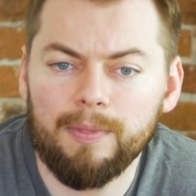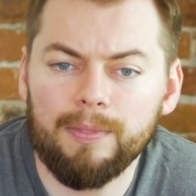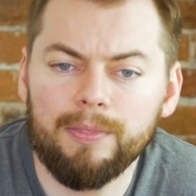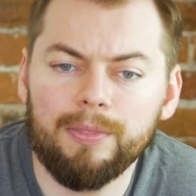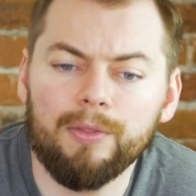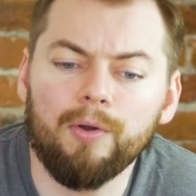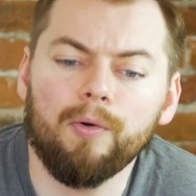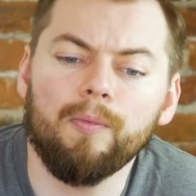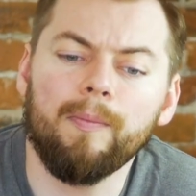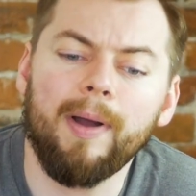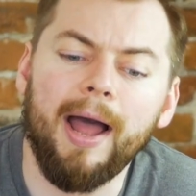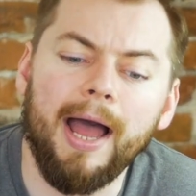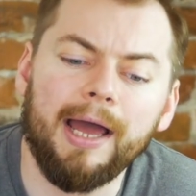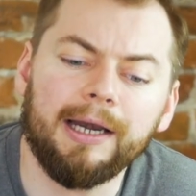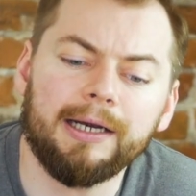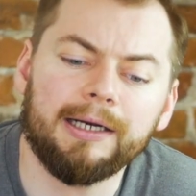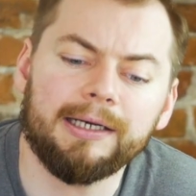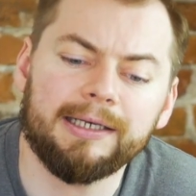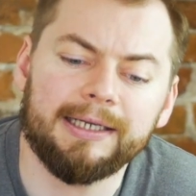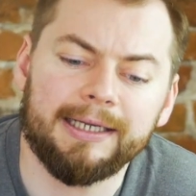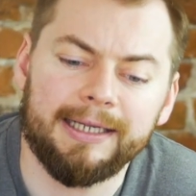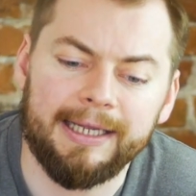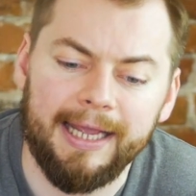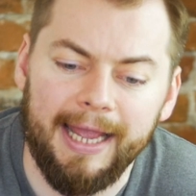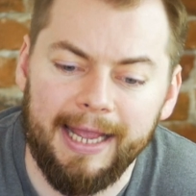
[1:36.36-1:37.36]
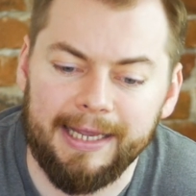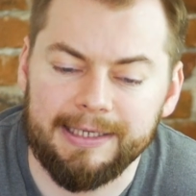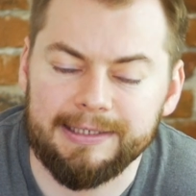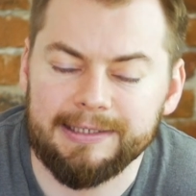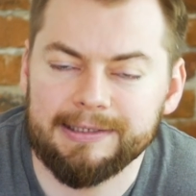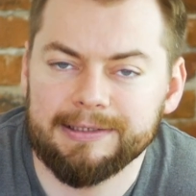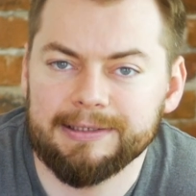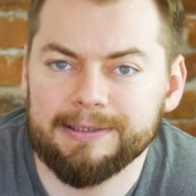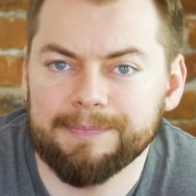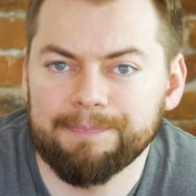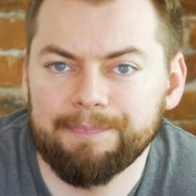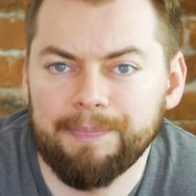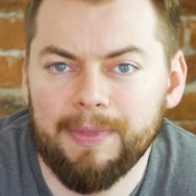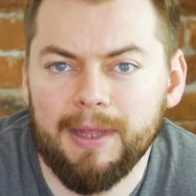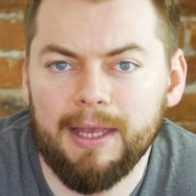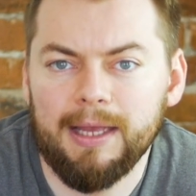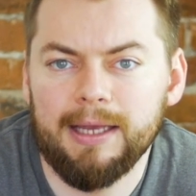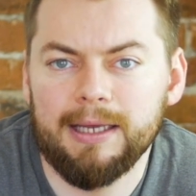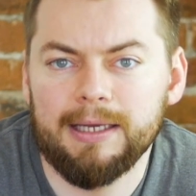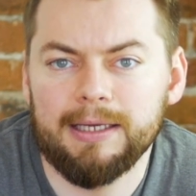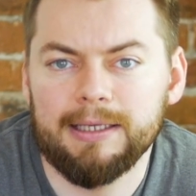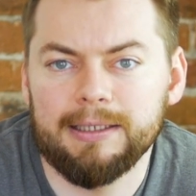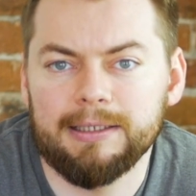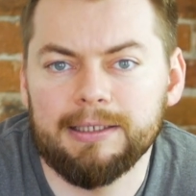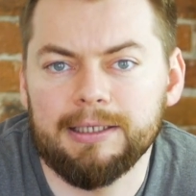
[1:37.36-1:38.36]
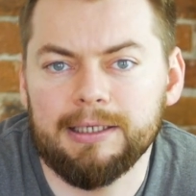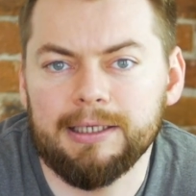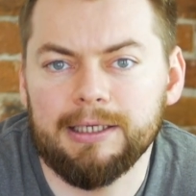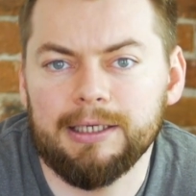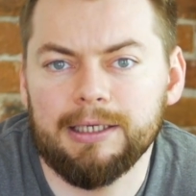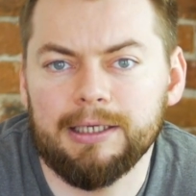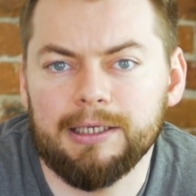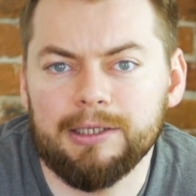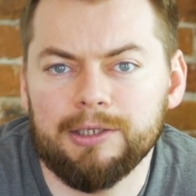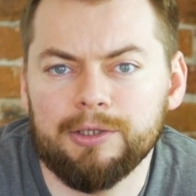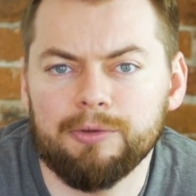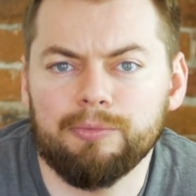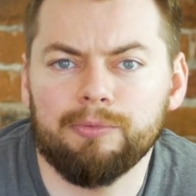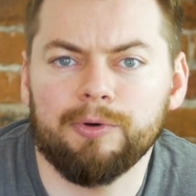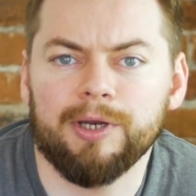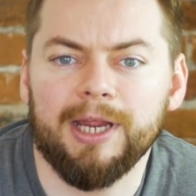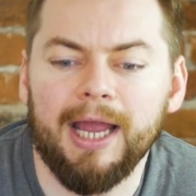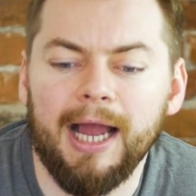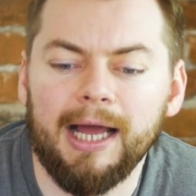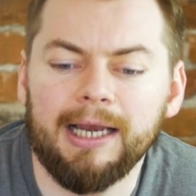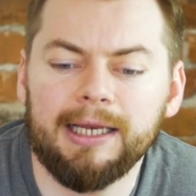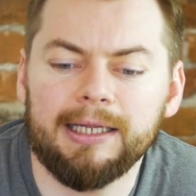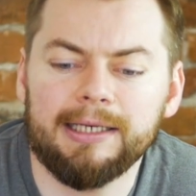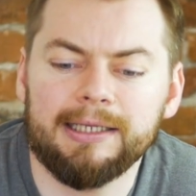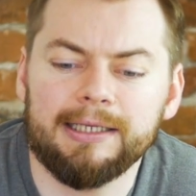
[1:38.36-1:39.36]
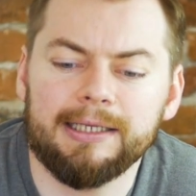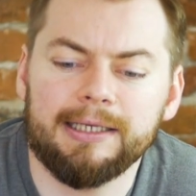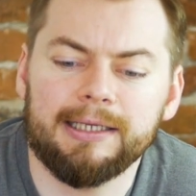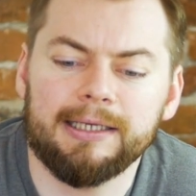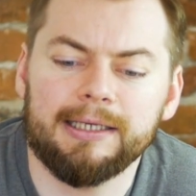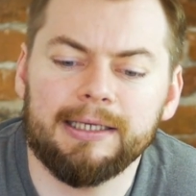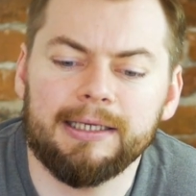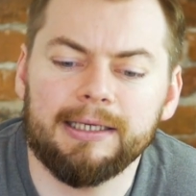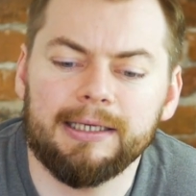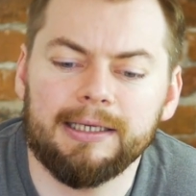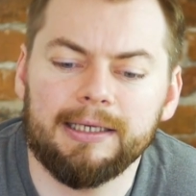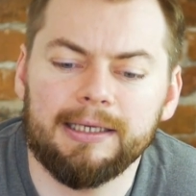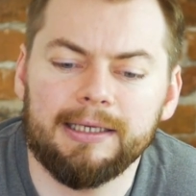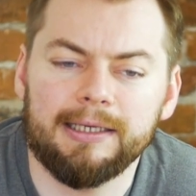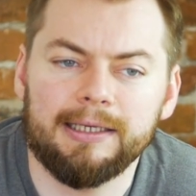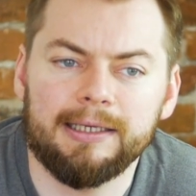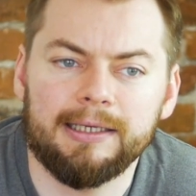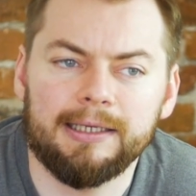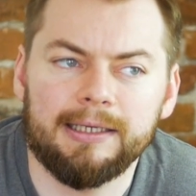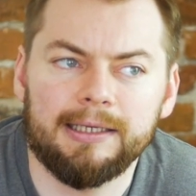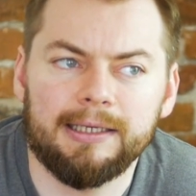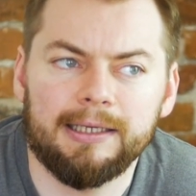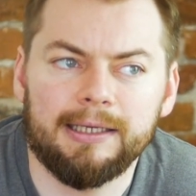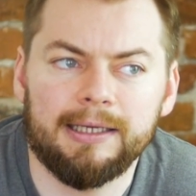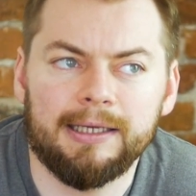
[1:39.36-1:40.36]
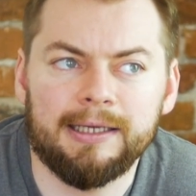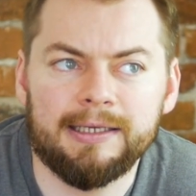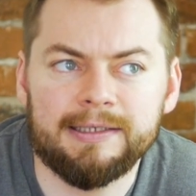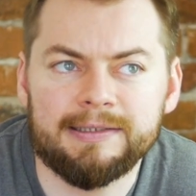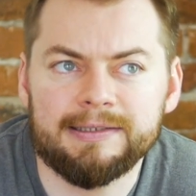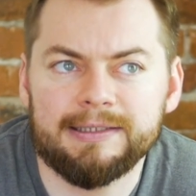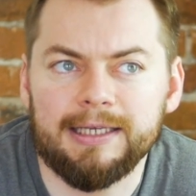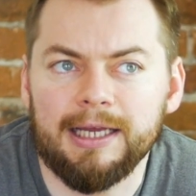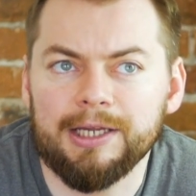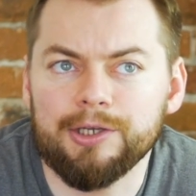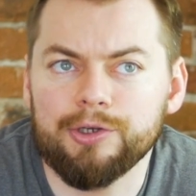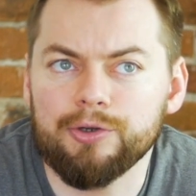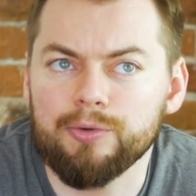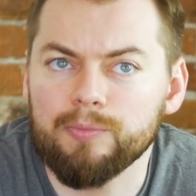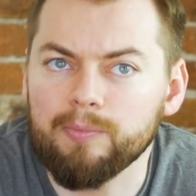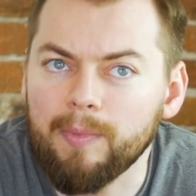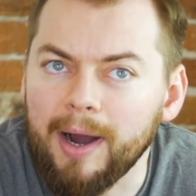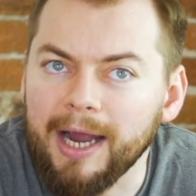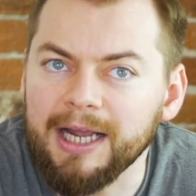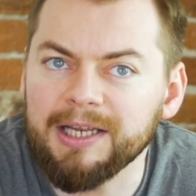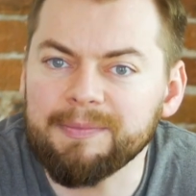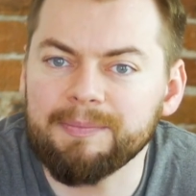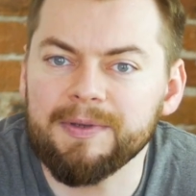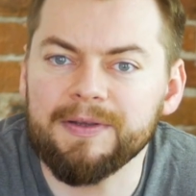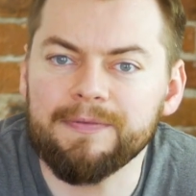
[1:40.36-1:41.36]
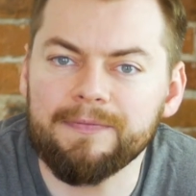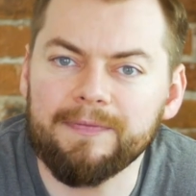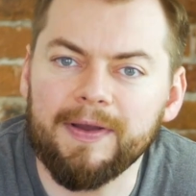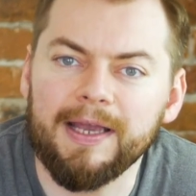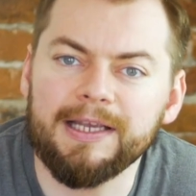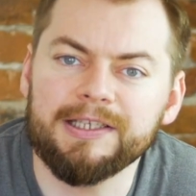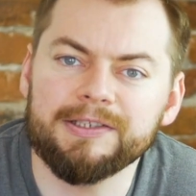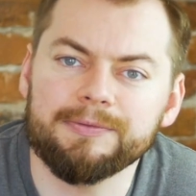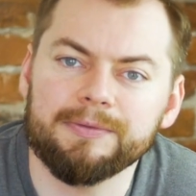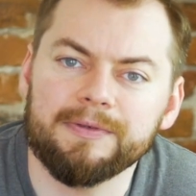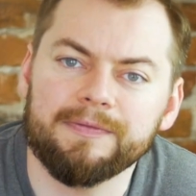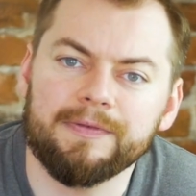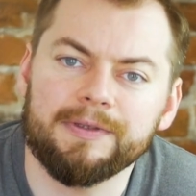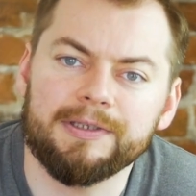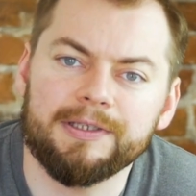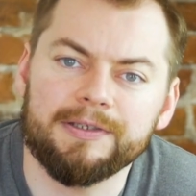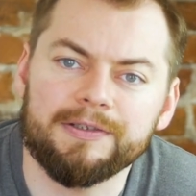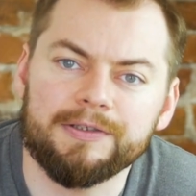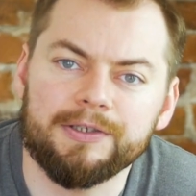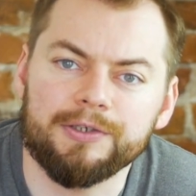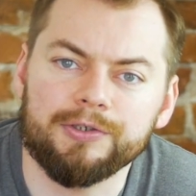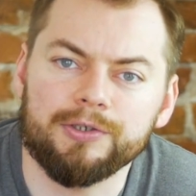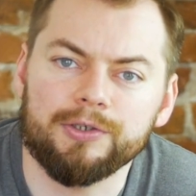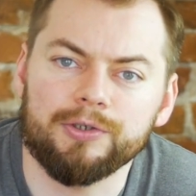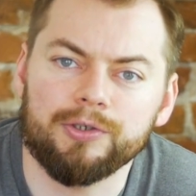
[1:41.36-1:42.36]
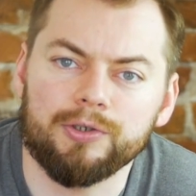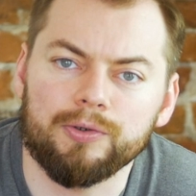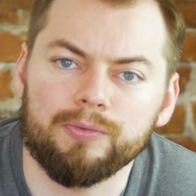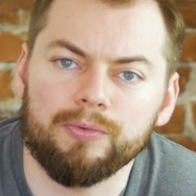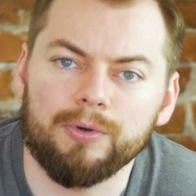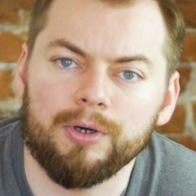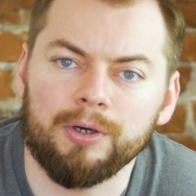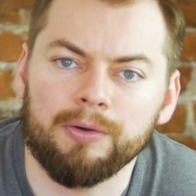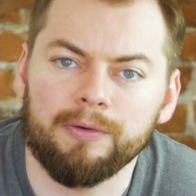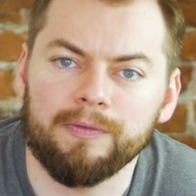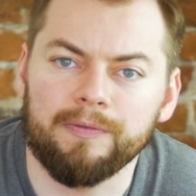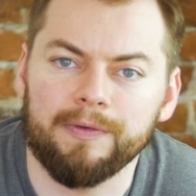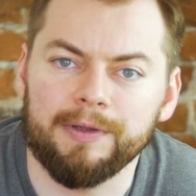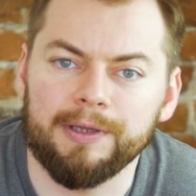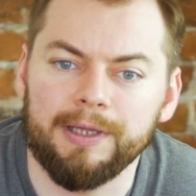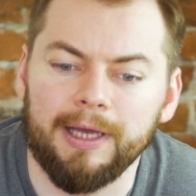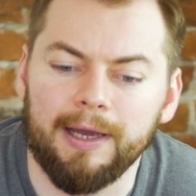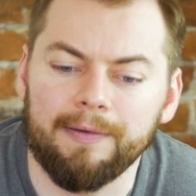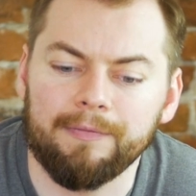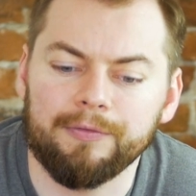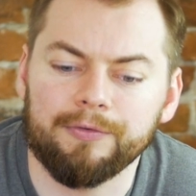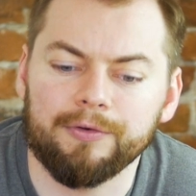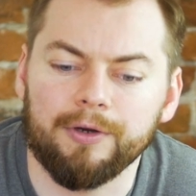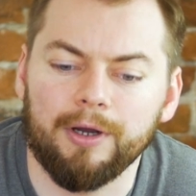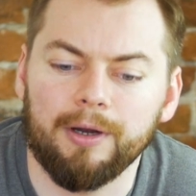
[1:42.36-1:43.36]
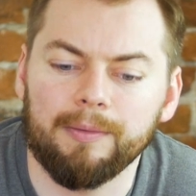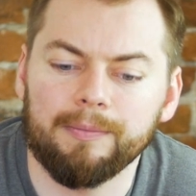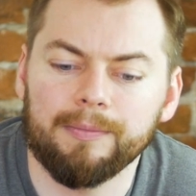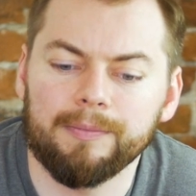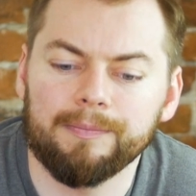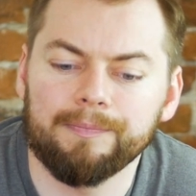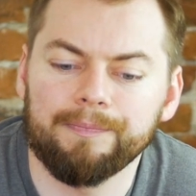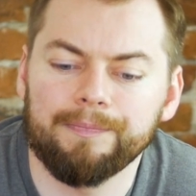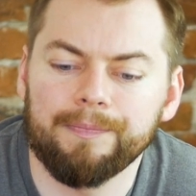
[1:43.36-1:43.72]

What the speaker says: No matter the case, the reality is that you might be faced with a decision to work with a dev shop.